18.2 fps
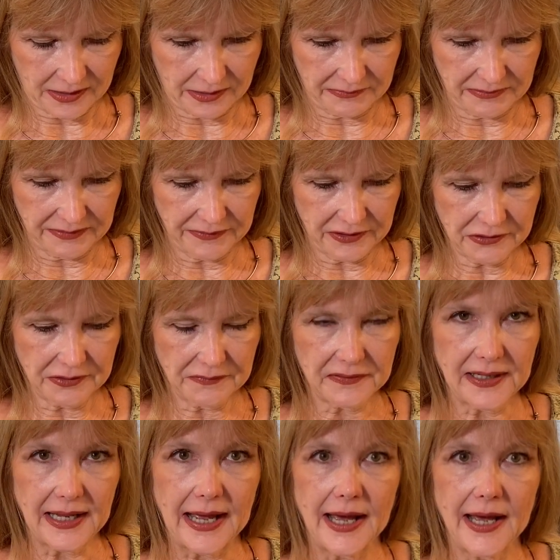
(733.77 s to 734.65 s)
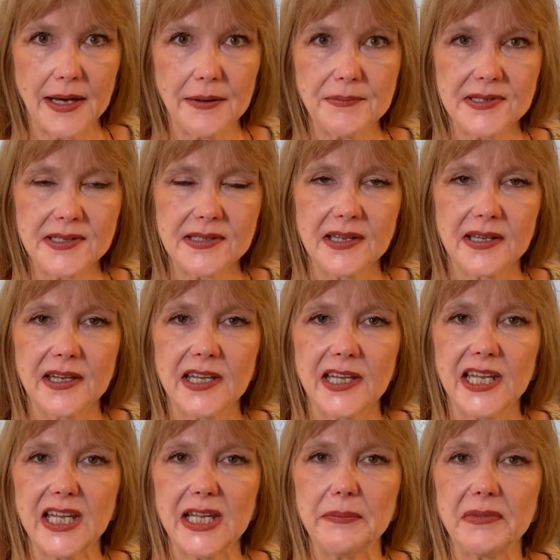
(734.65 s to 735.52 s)
Review of labs,
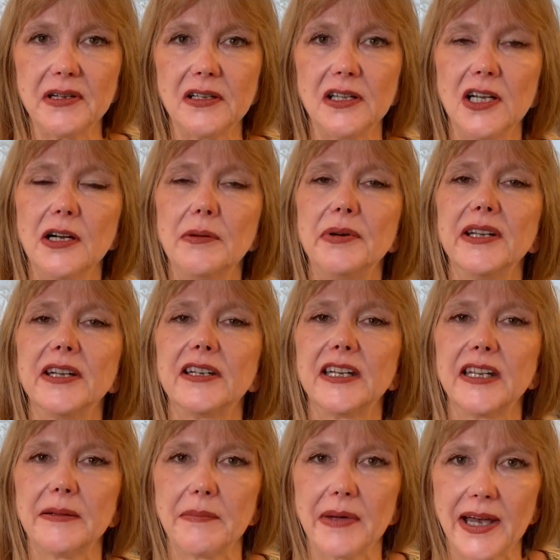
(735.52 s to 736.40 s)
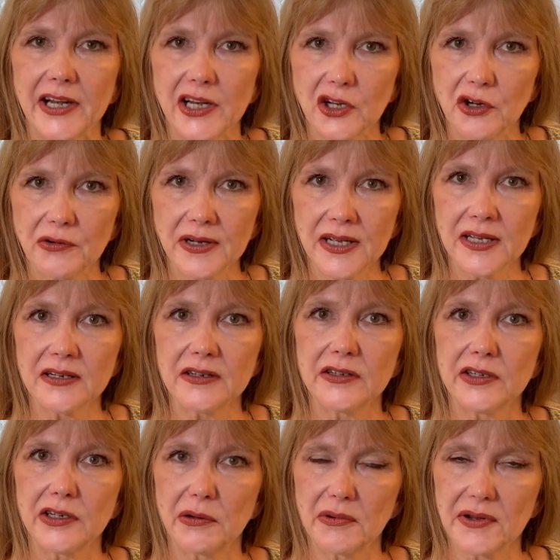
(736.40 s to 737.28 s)
hemoglobin and hematocrit,
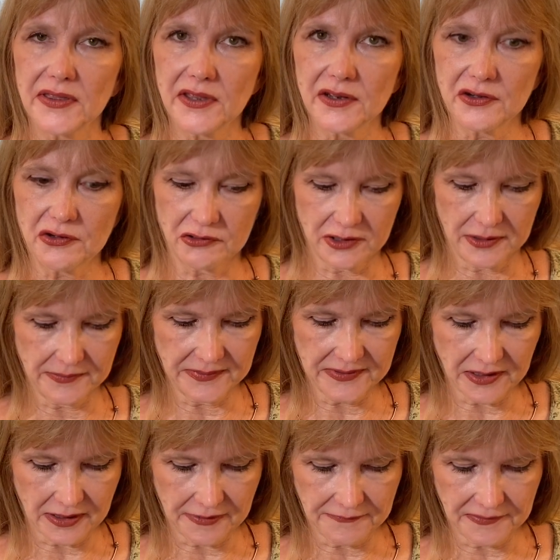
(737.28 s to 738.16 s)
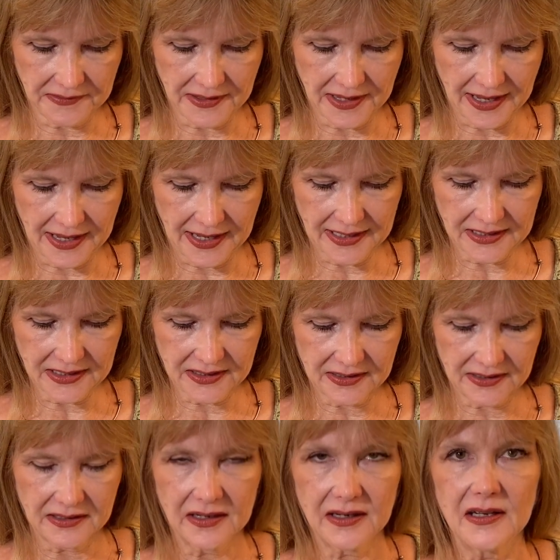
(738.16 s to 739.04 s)
know what the norms are for that.
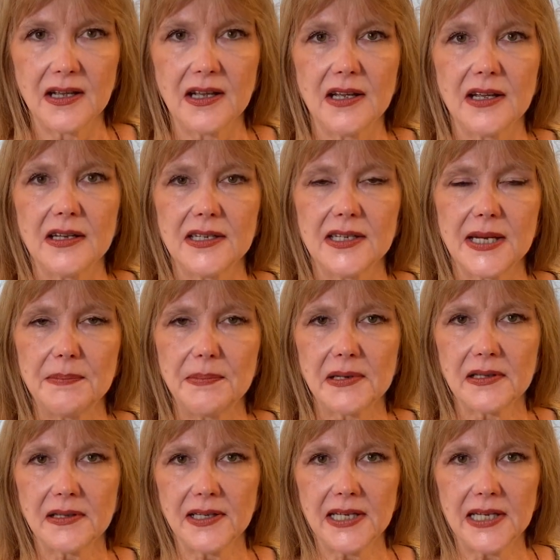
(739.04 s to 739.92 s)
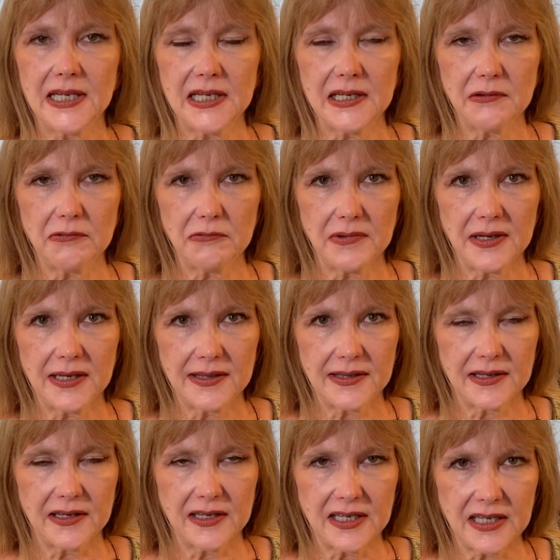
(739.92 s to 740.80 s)
Typically with
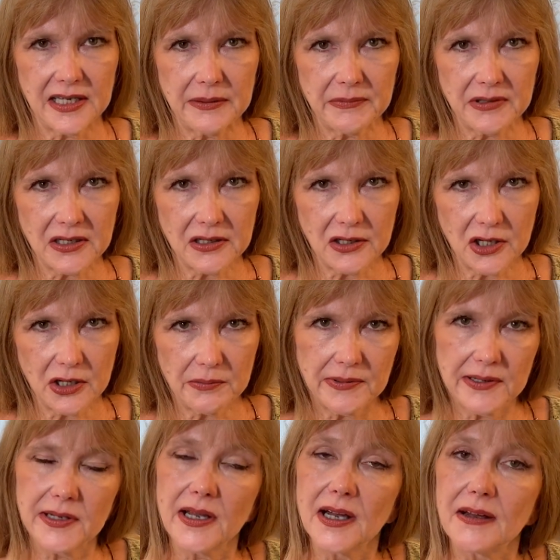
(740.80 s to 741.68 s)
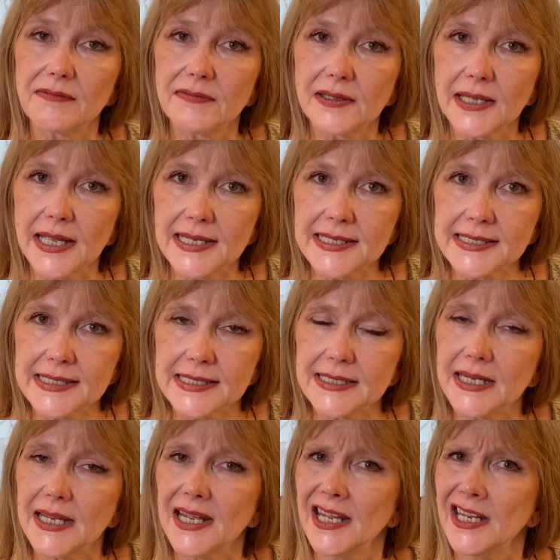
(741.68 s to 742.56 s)
a hemoglobin of less
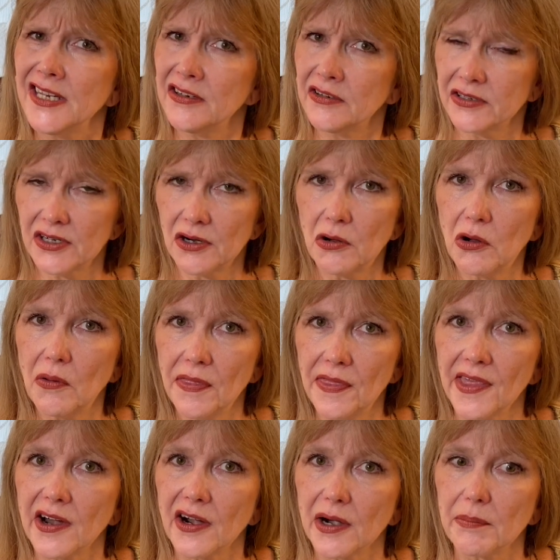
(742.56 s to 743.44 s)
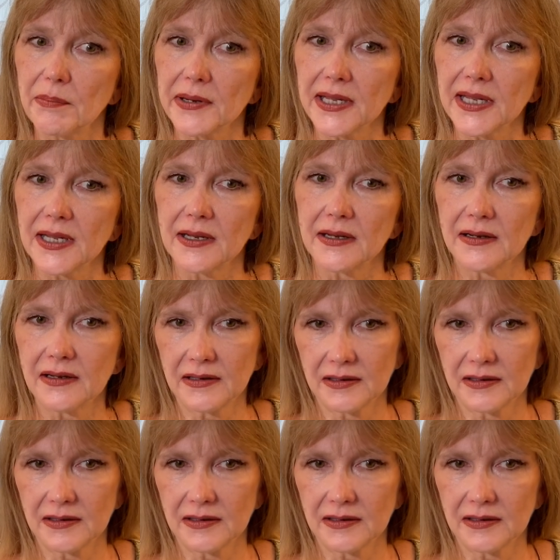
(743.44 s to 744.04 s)
than 8, you're going to hold therapy.